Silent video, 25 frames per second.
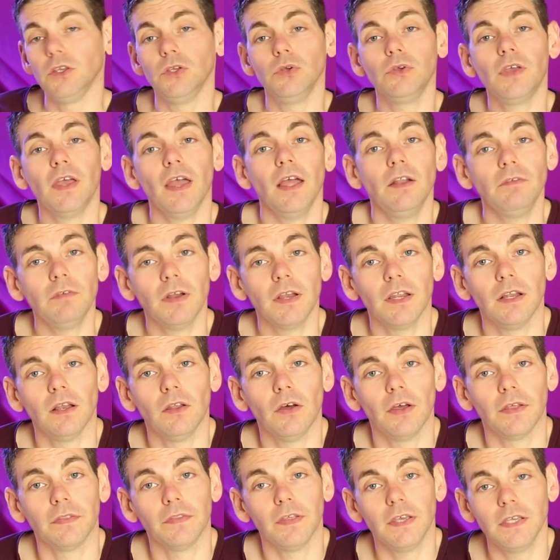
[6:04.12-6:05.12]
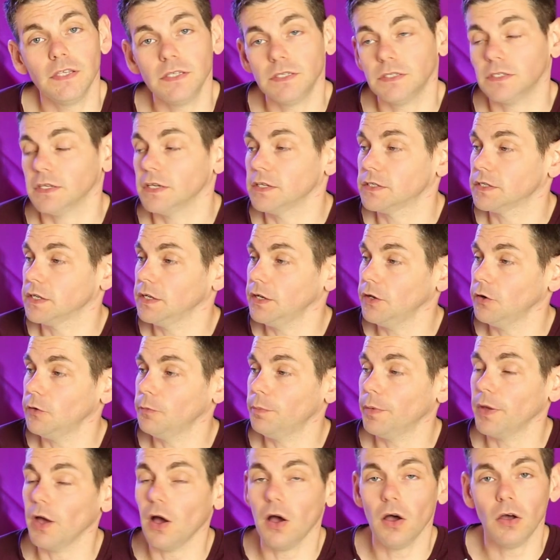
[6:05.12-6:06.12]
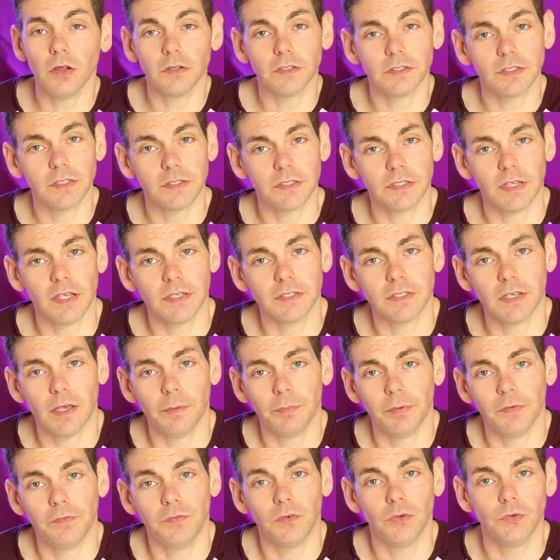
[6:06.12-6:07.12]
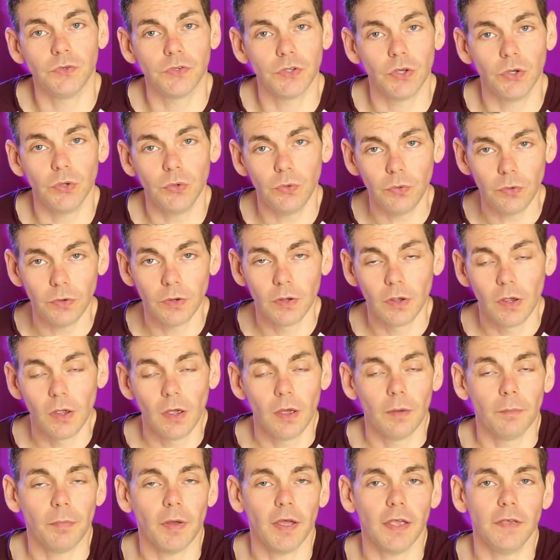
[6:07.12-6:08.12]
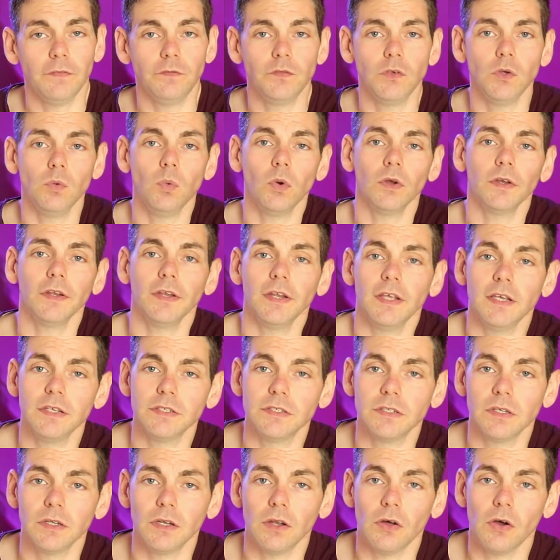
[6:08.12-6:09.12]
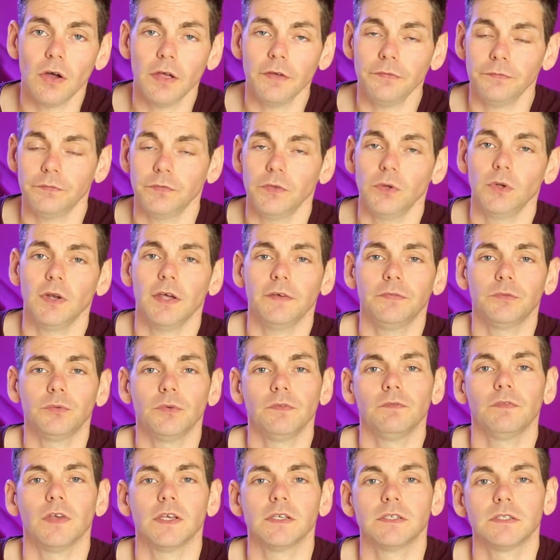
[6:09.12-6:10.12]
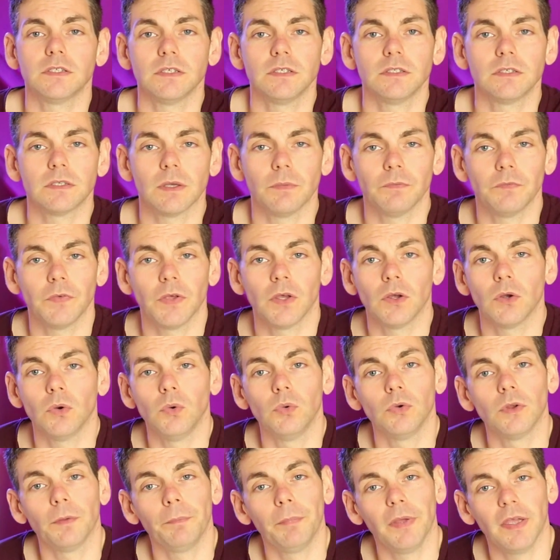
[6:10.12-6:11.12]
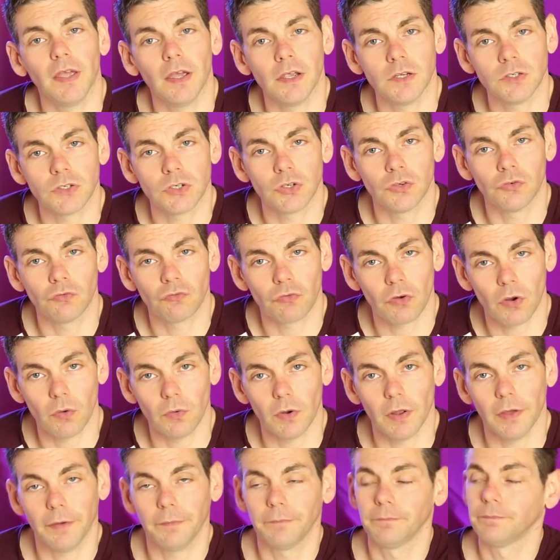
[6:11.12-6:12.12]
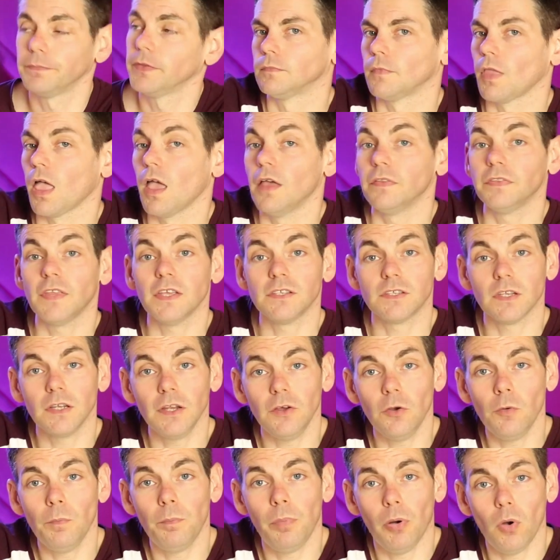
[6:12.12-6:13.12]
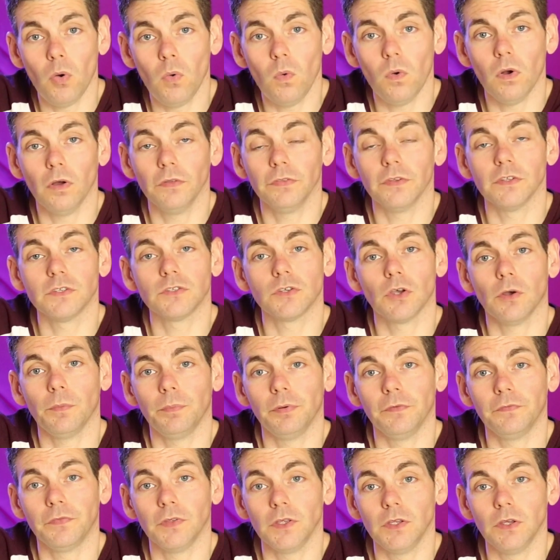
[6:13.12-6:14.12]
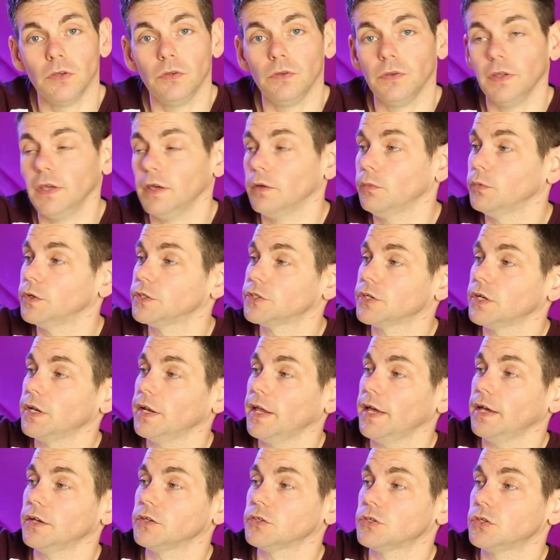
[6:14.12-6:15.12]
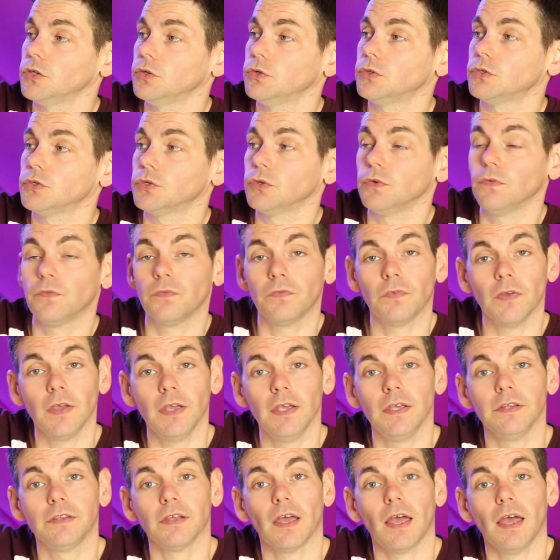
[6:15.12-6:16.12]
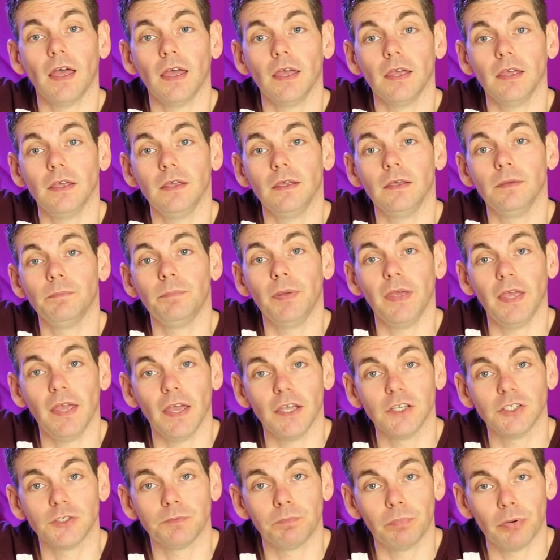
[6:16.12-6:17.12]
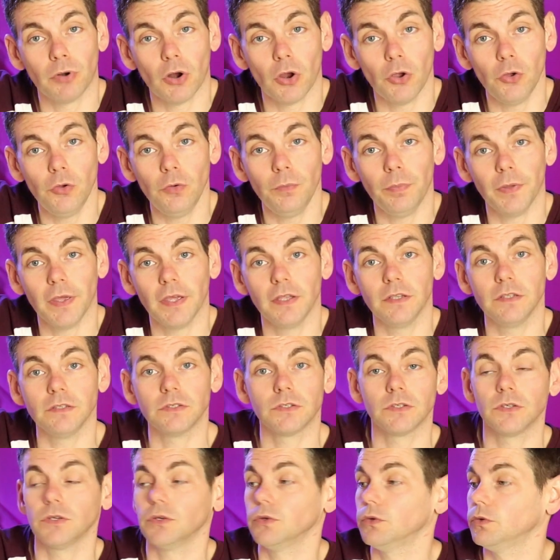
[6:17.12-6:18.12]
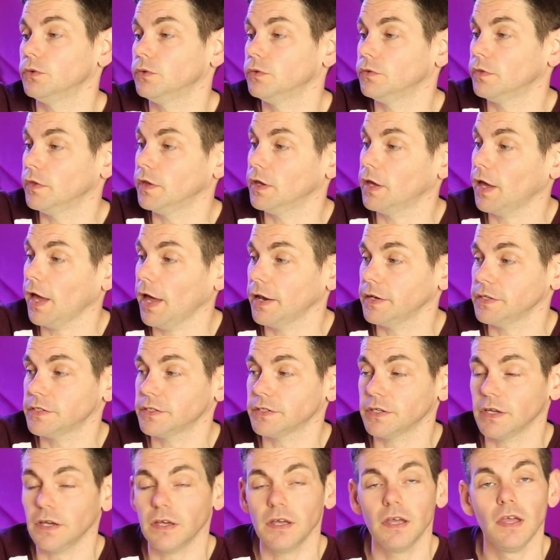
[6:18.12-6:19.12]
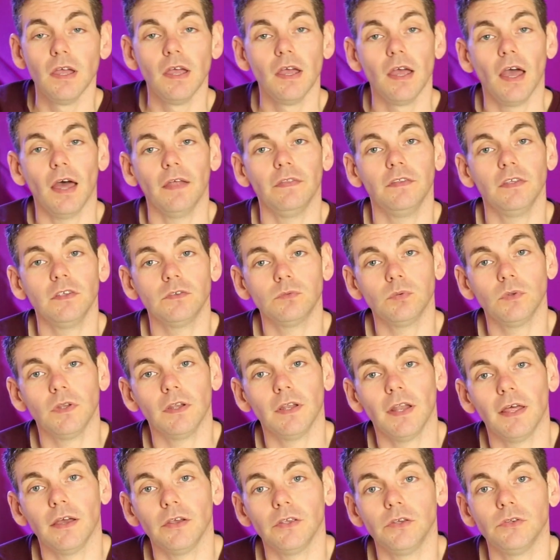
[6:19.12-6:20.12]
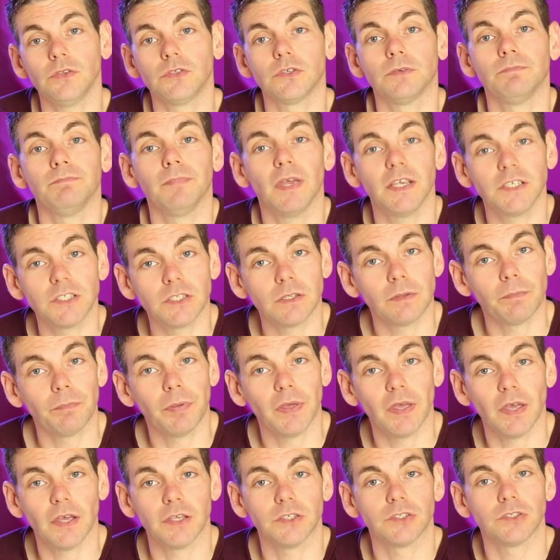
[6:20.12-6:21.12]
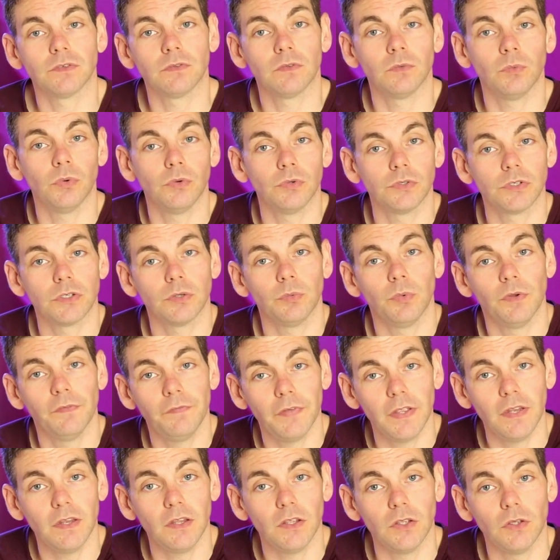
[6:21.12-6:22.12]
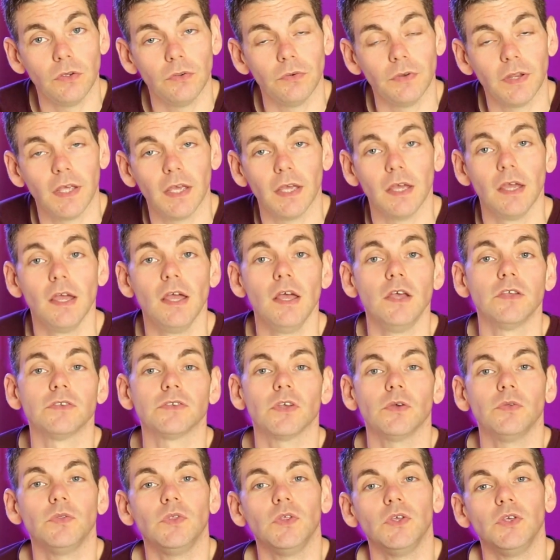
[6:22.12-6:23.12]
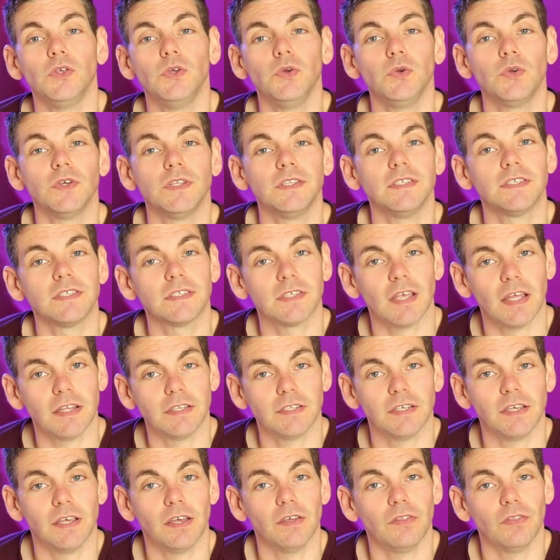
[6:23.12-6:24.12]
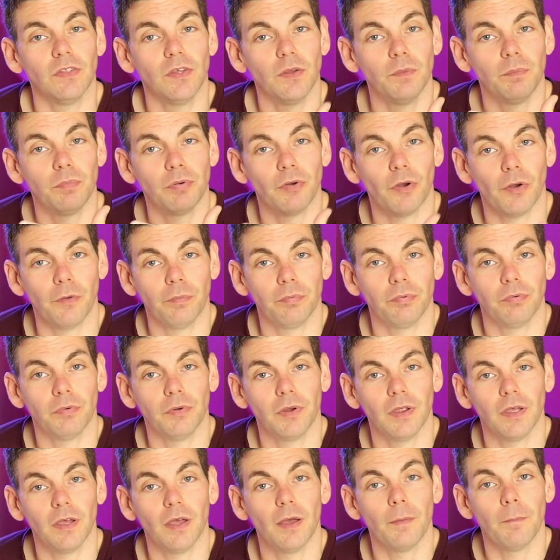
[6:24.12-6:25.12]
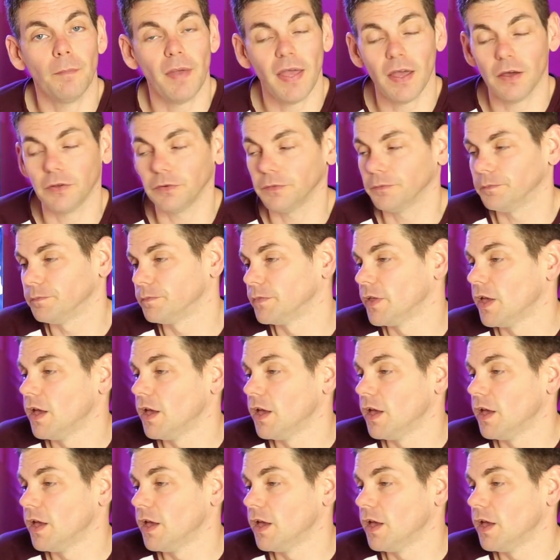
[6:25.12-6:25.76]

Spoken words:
You can run it like this. It's a little bit harder to set up if you do, but if you want an easier life, you'll have to invest in something called a pH controller. There's a little port on the top of the unit which allows you to feed a pH probe into the canister, and this will allow you to measure the pH of the water within the unit so that you can set it at the appropriate amount.